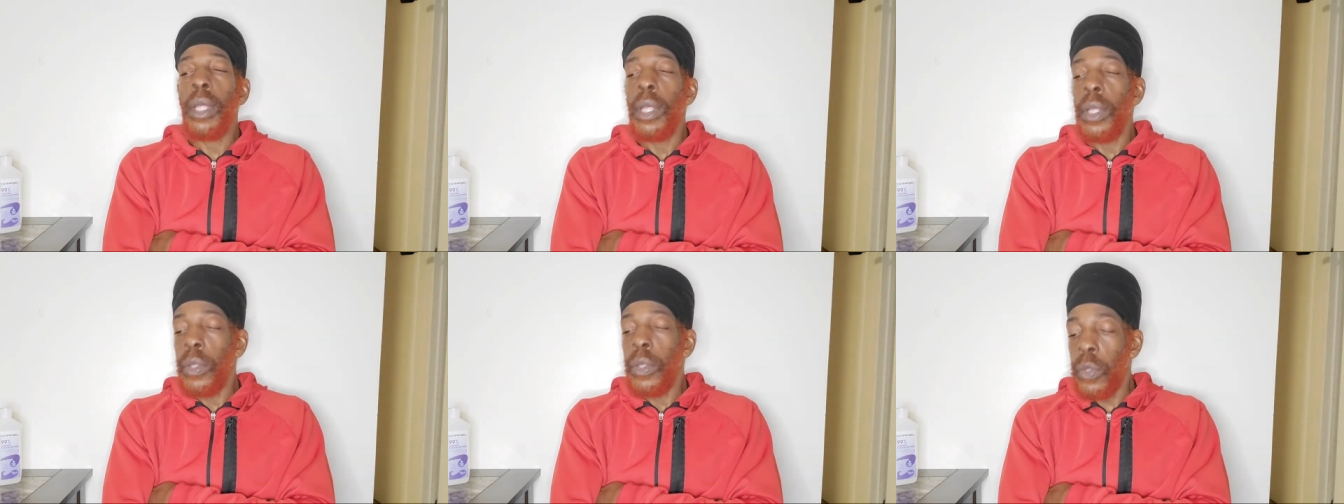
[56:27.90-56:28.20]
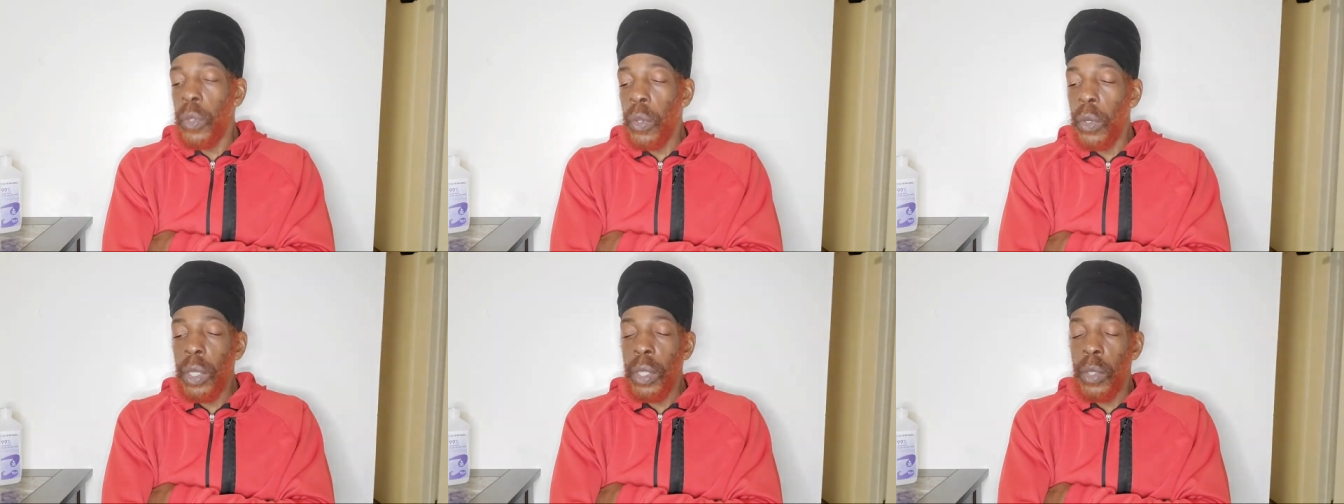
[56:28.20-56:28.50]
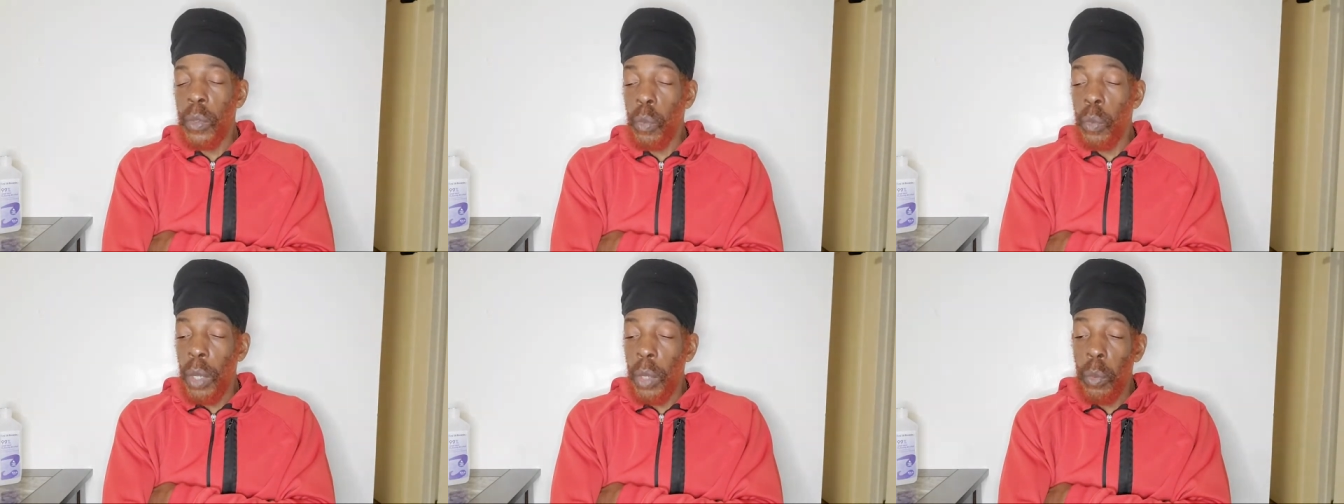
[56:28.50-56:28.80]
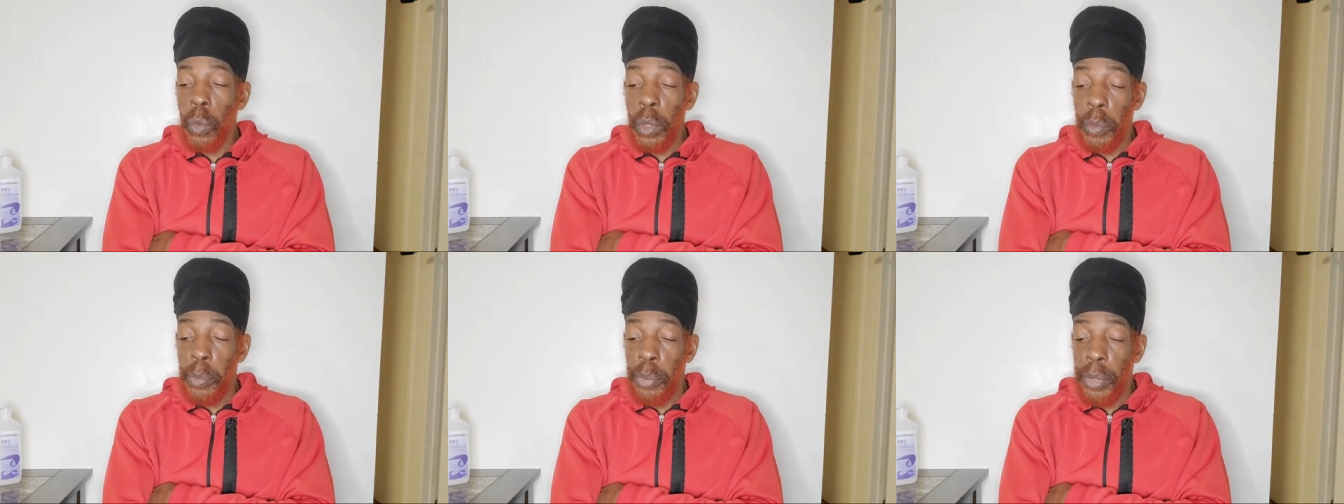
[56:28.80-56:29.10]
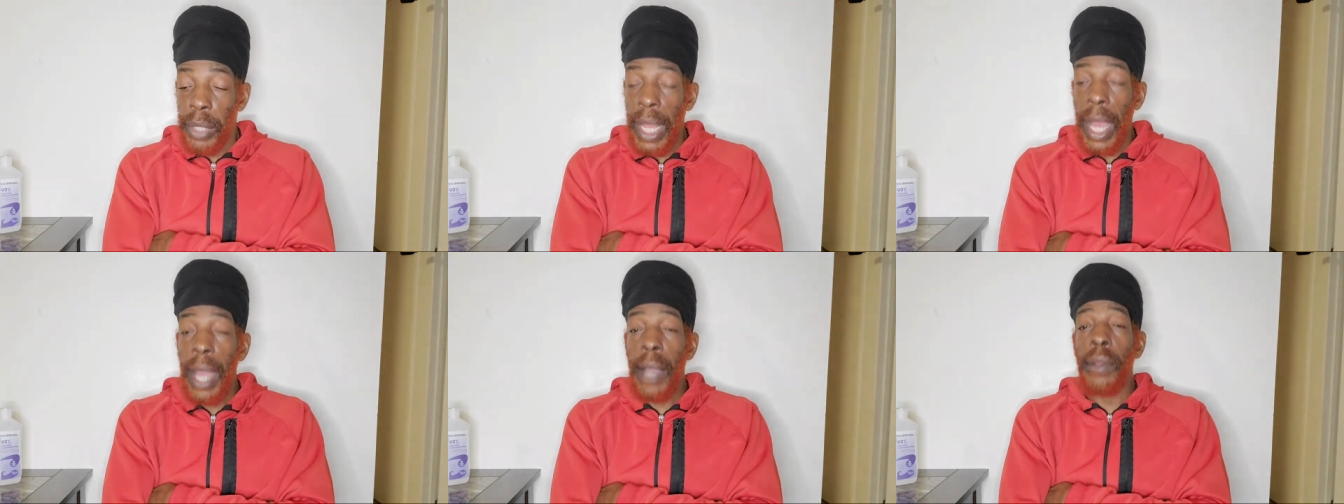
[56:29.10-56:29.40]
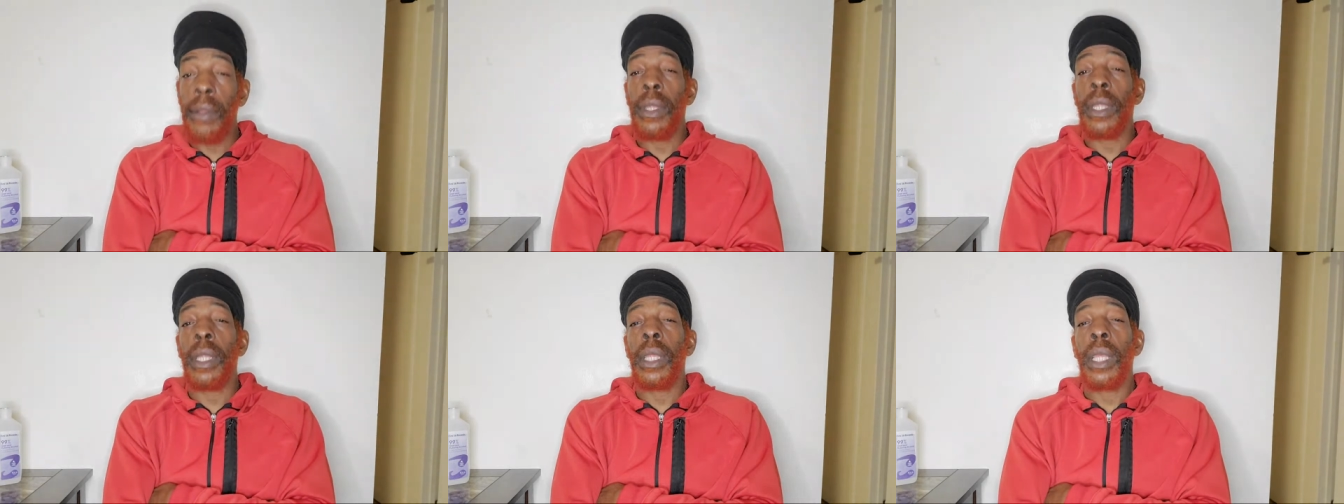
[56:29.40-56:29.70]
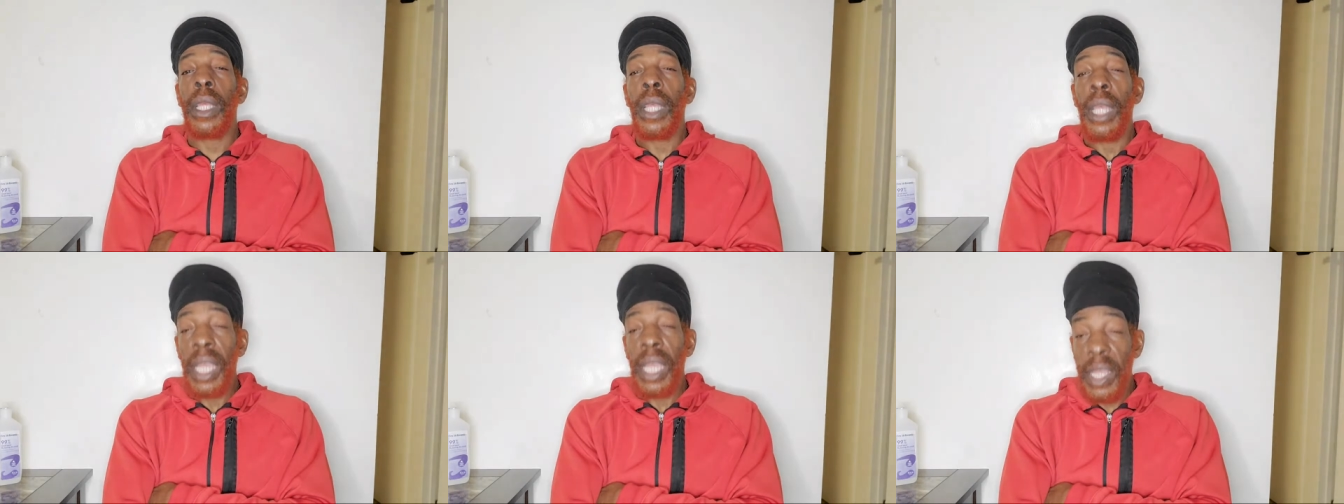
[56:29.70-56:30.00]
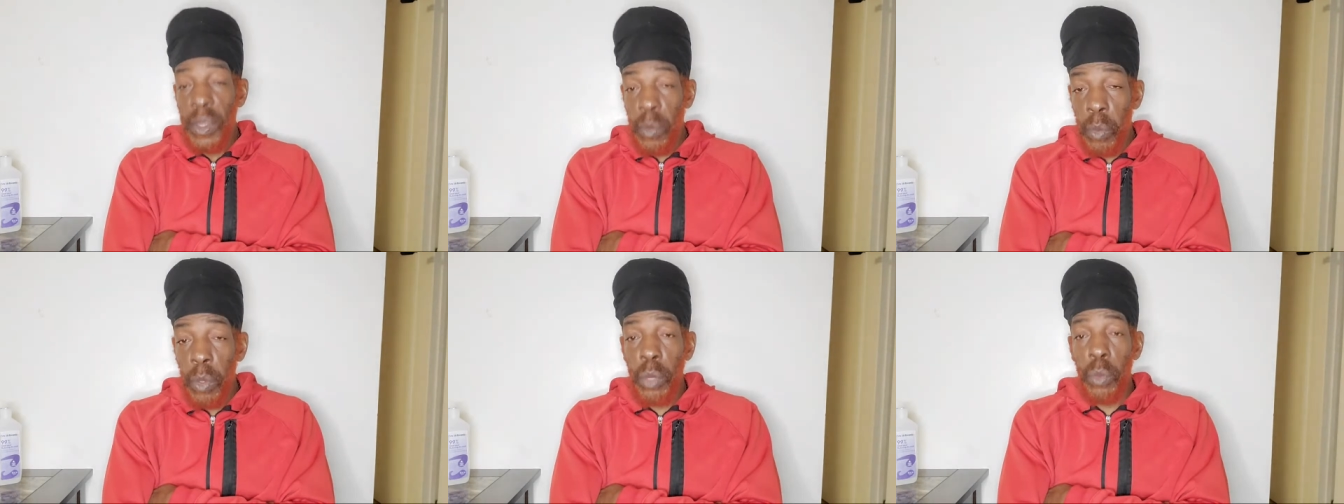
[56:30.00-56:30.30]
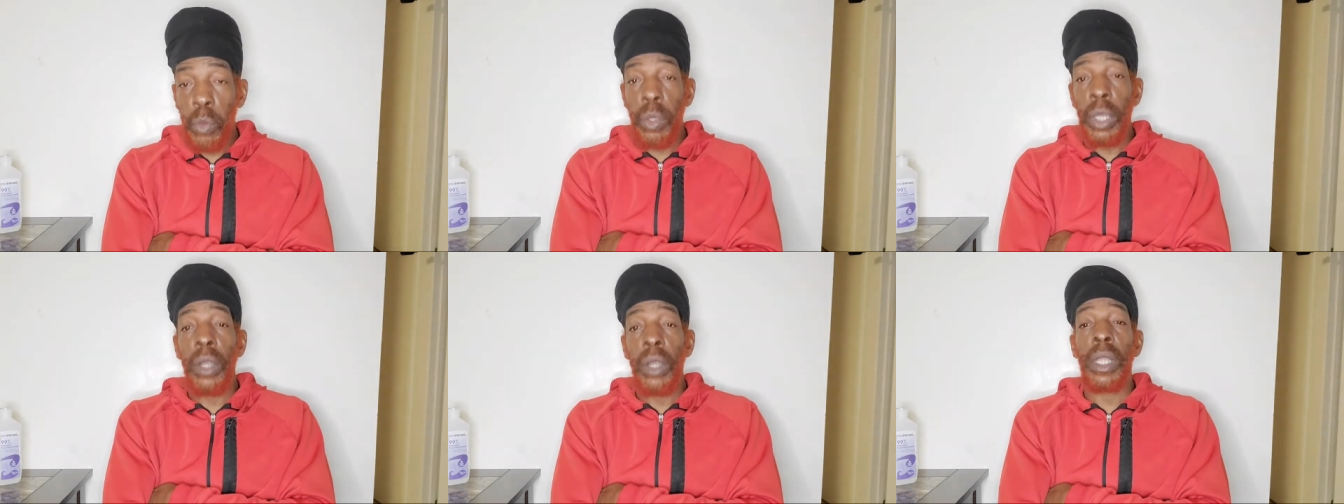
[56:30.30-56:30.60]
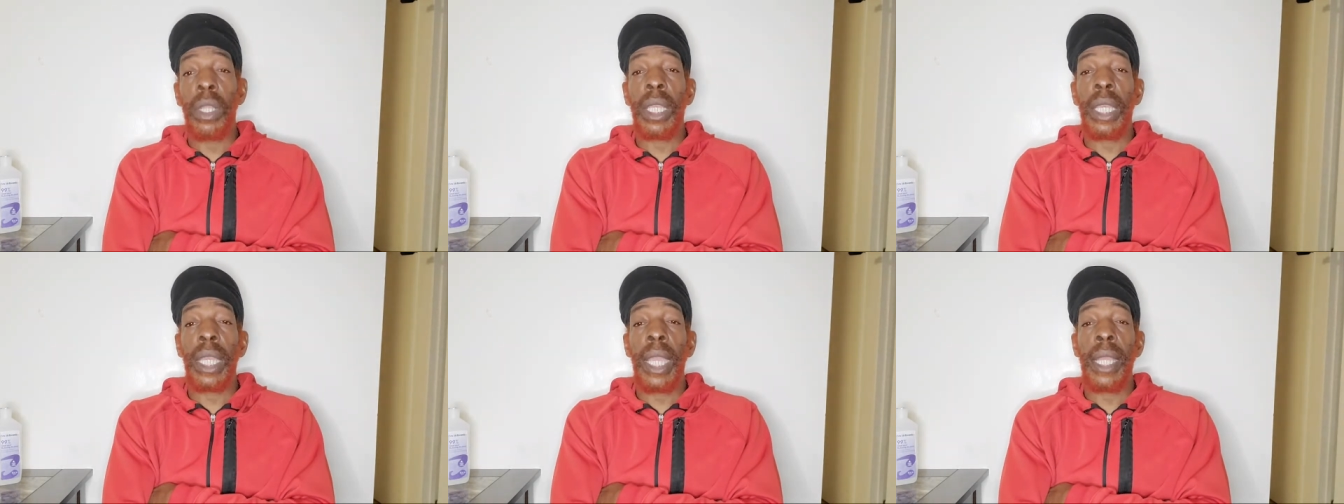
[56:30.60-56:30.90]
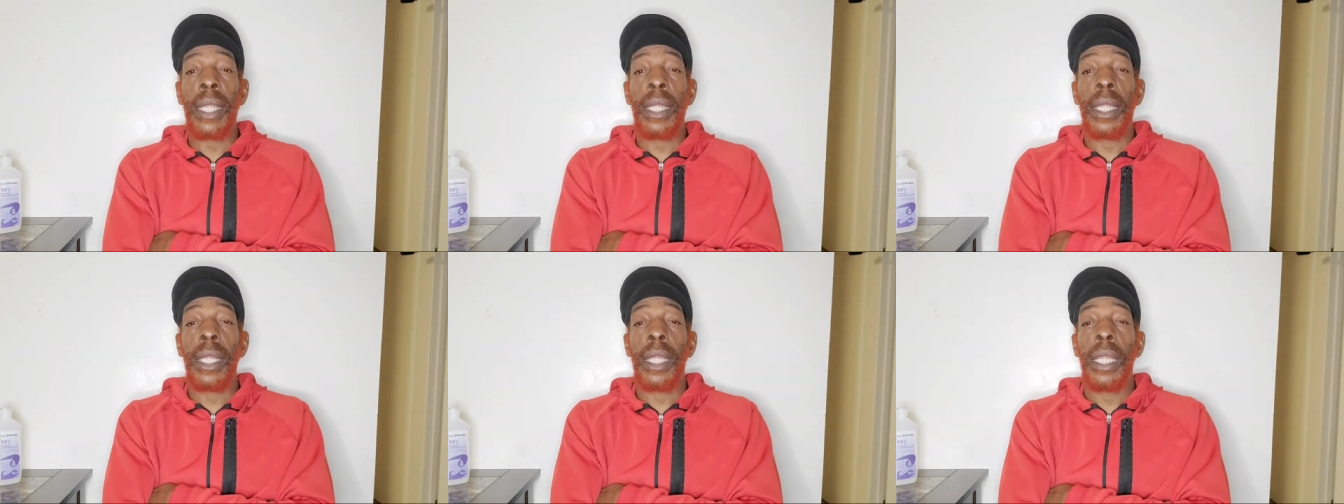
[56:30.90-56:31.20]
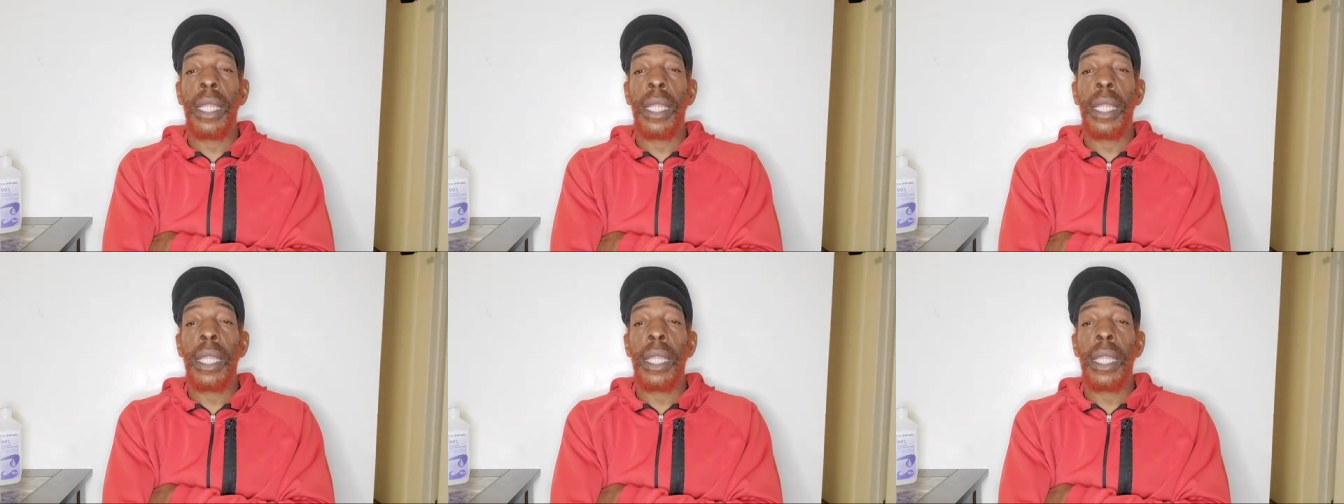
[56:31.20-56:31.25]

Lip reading: So it's what we put out is what we're gonna get.